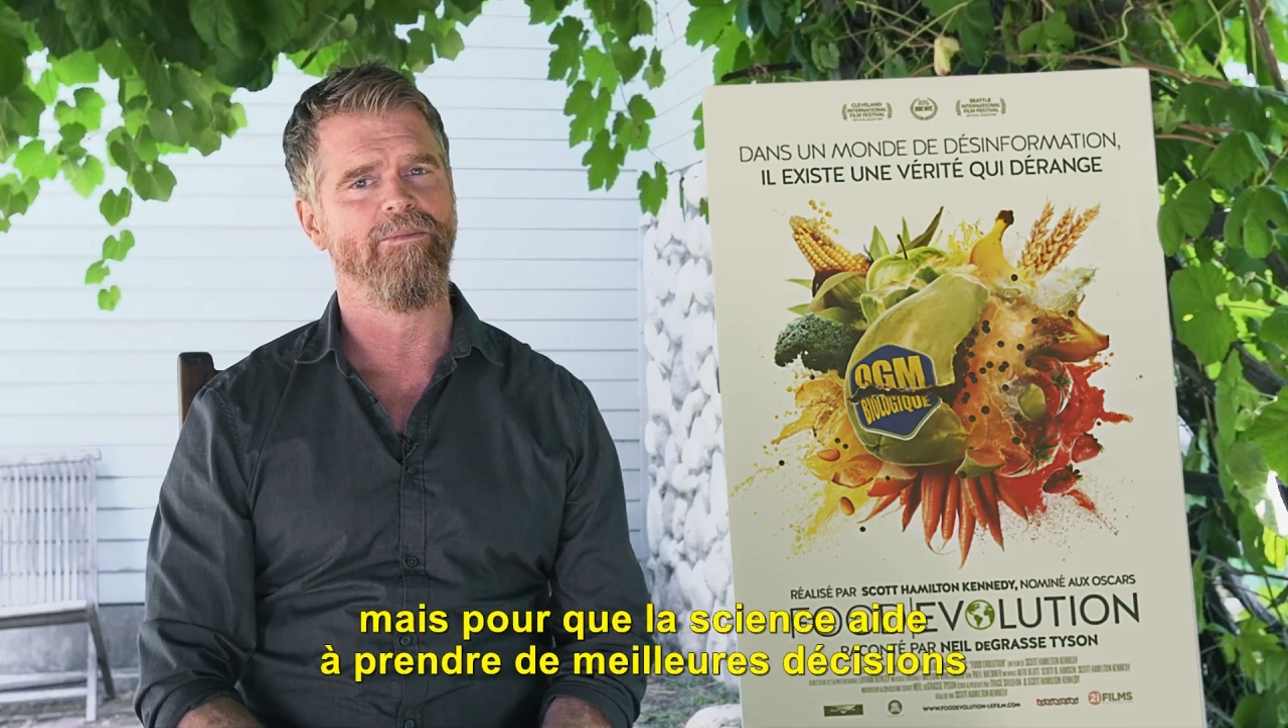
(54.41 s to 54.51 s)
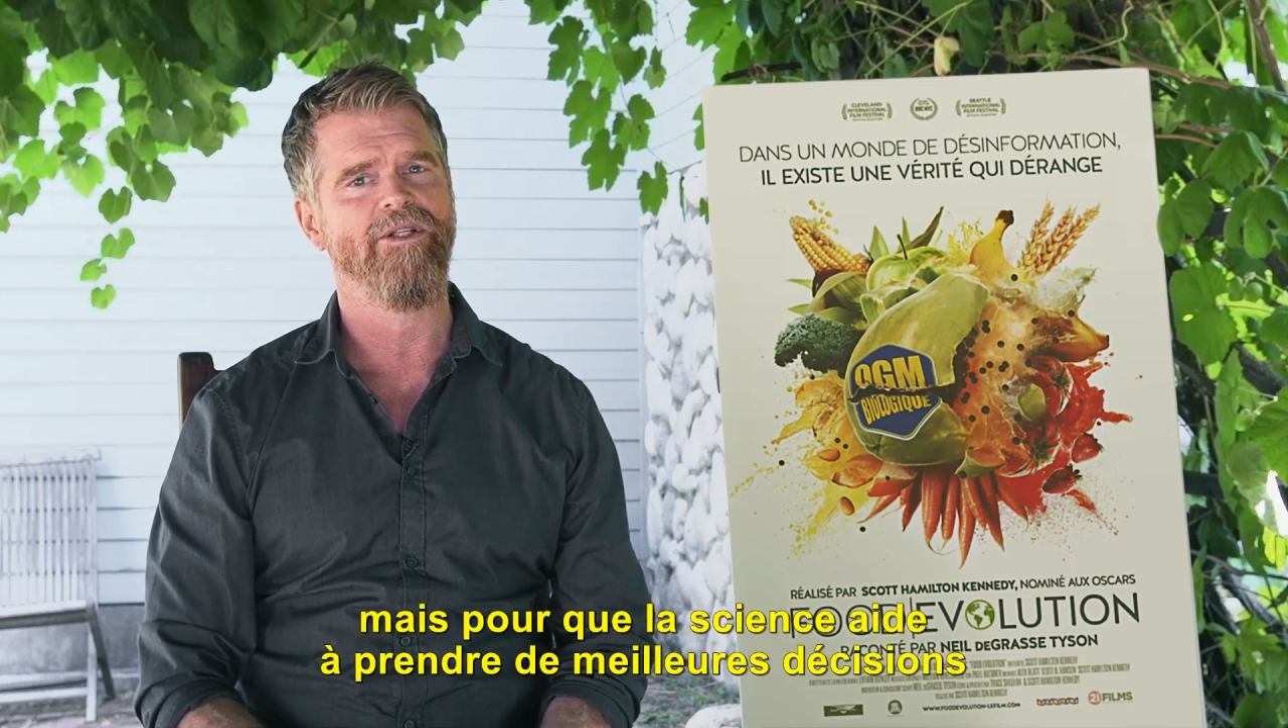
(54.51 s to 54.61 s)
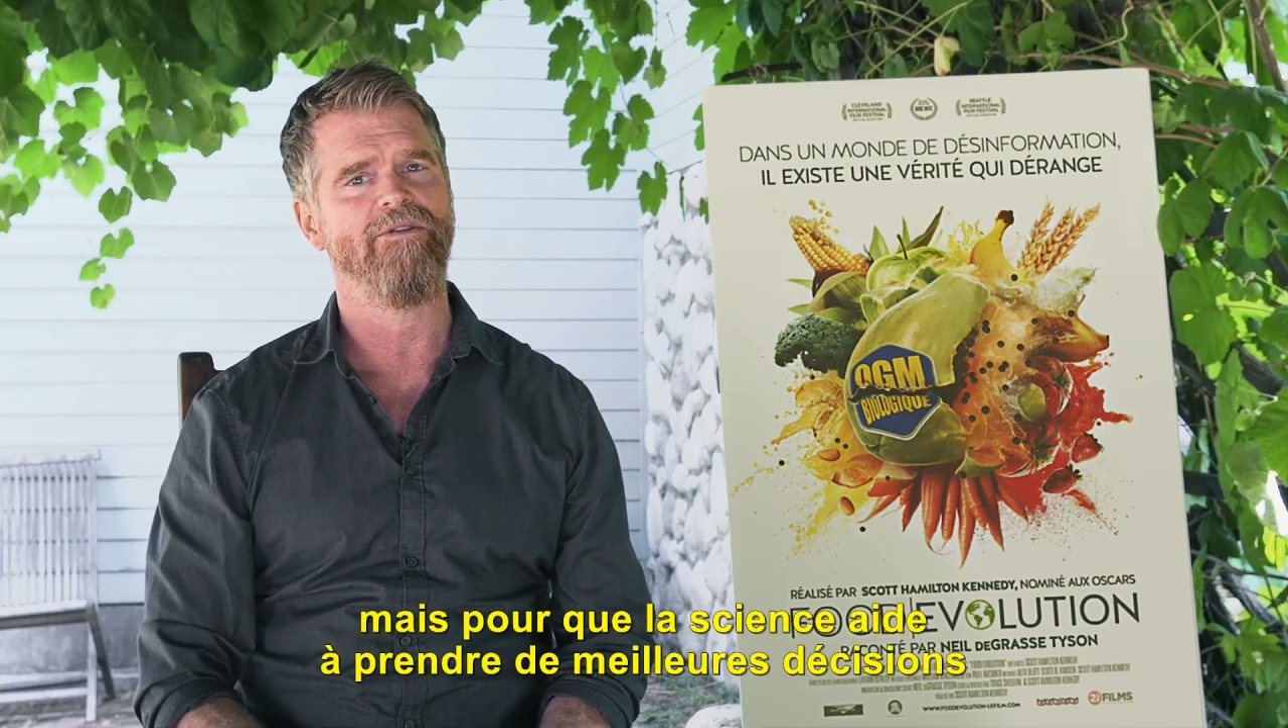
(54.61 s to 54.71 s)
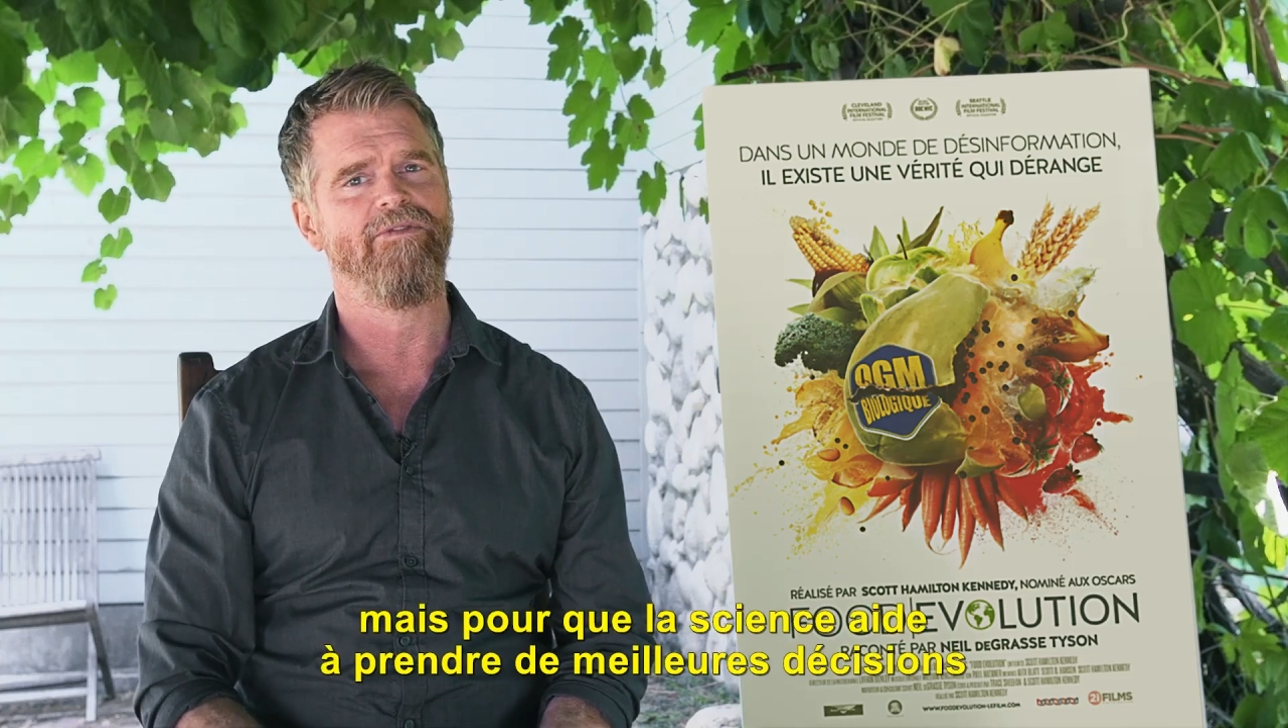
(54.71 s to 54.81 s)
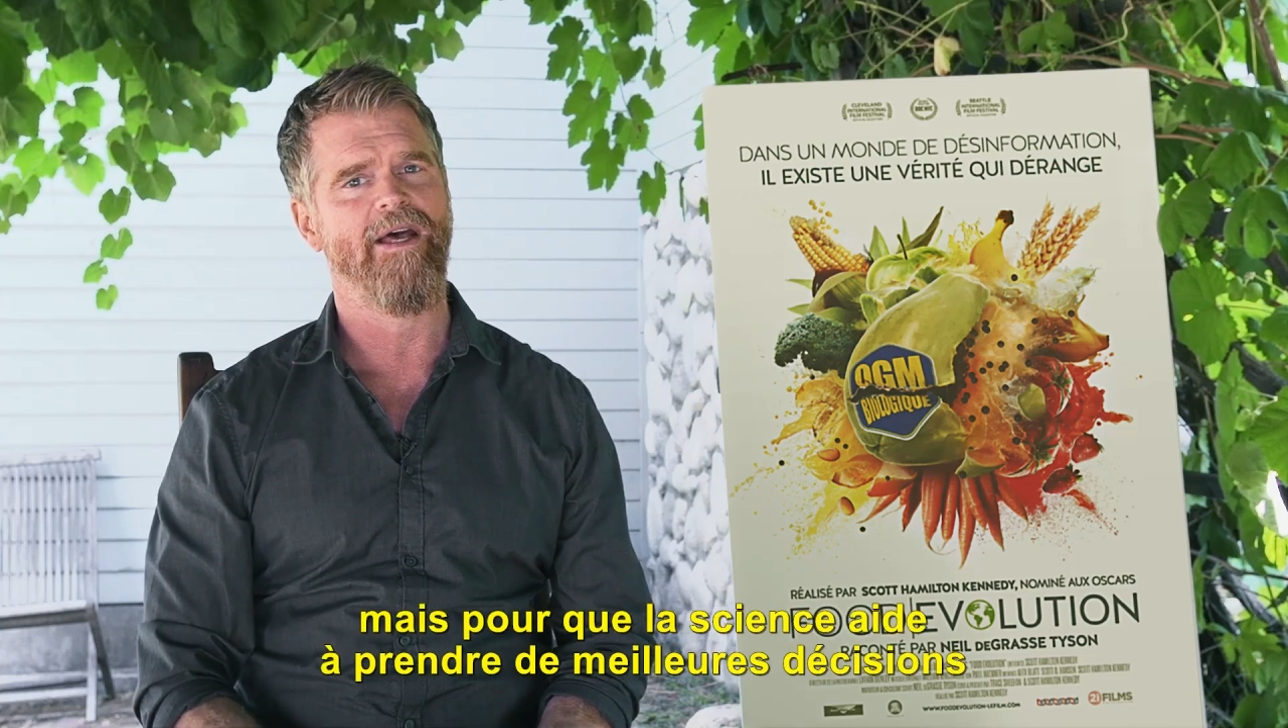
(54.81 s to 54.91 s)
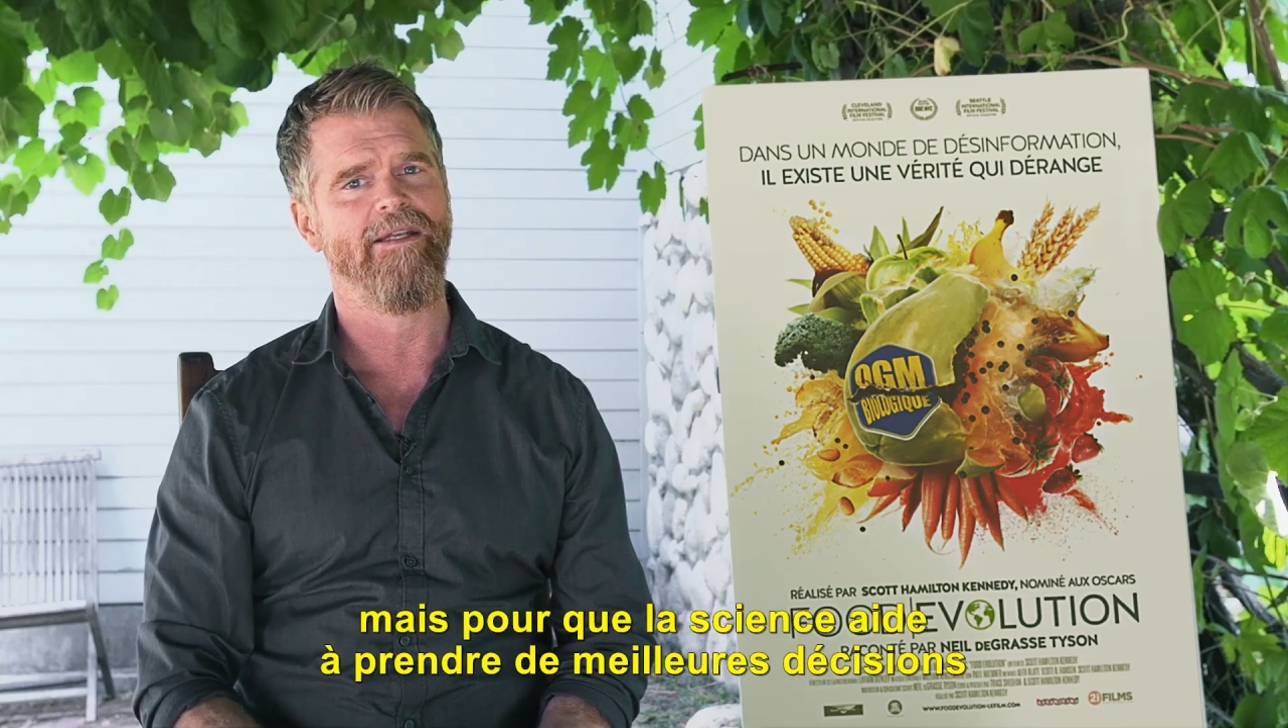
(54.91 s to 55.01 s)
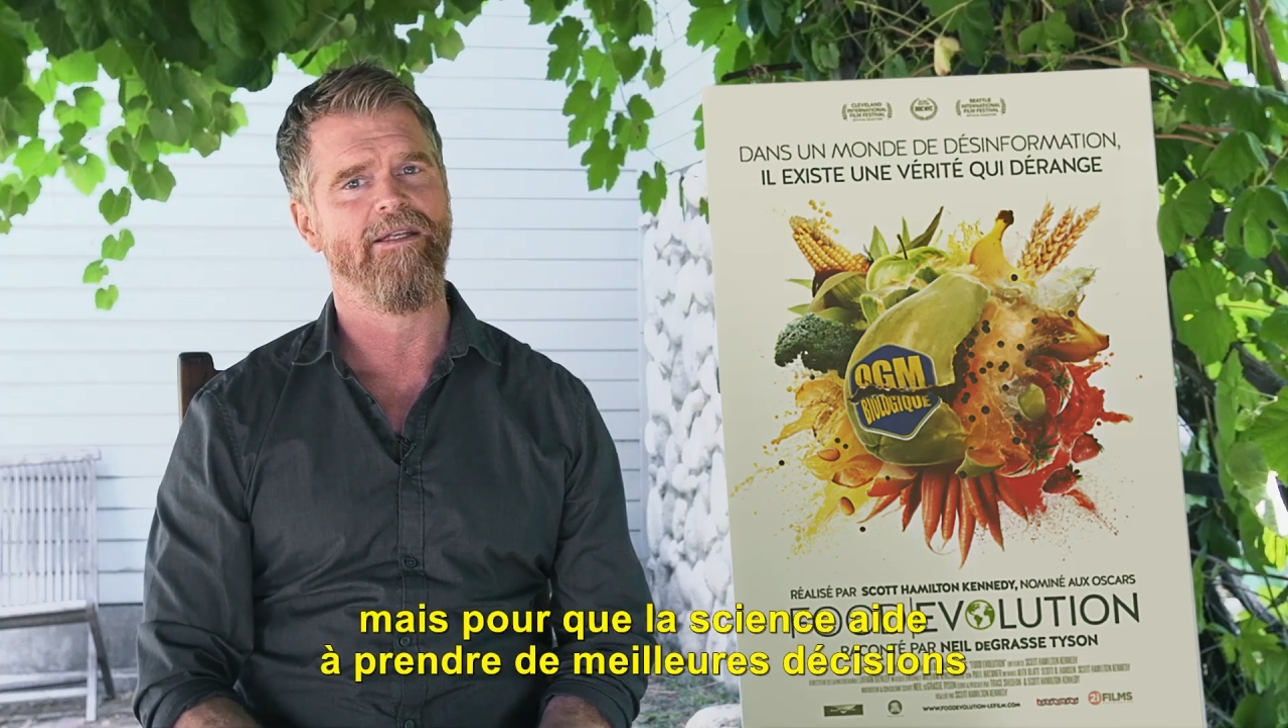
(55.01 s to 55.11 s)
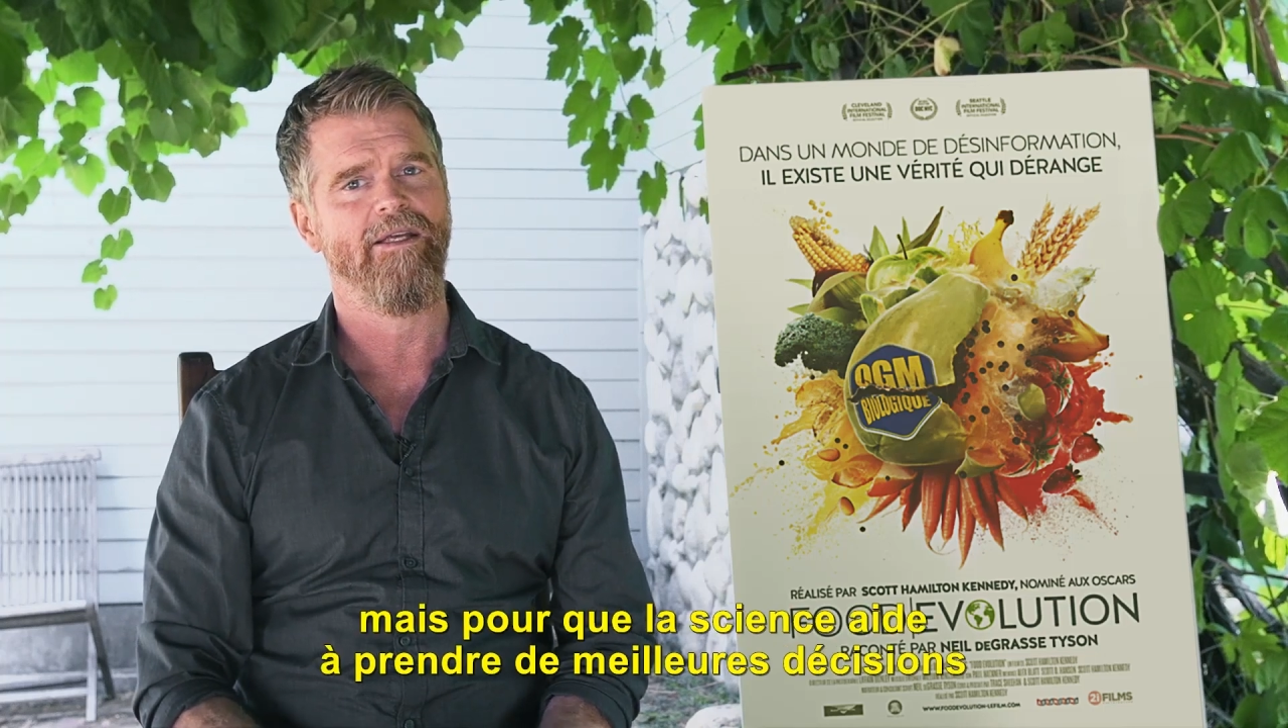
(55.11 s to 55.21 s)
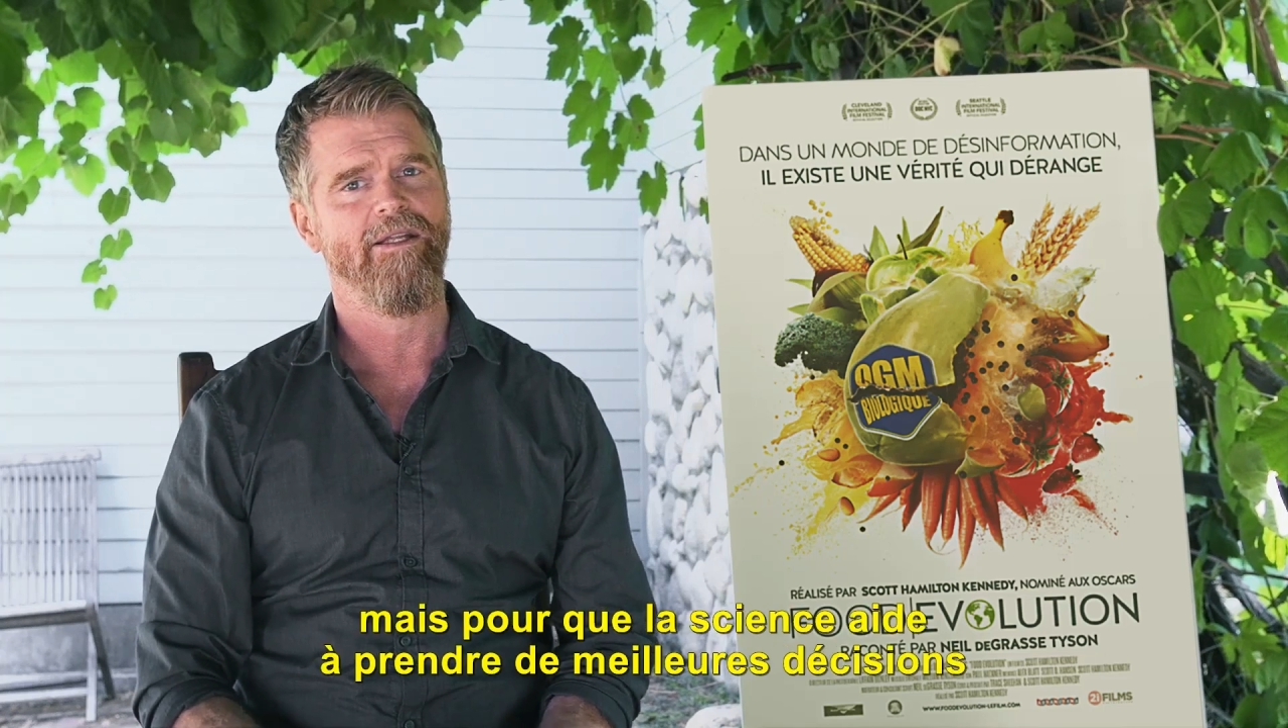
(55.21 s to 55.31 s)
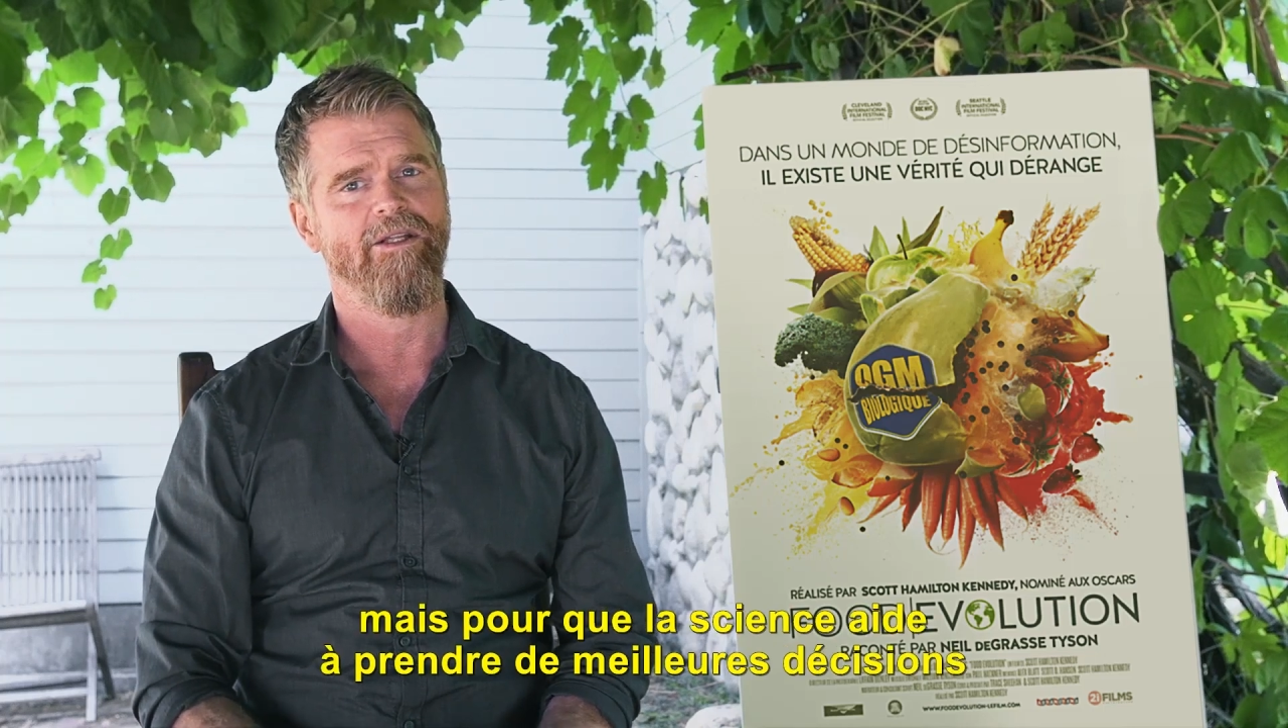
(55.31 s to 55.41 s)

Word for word: to defend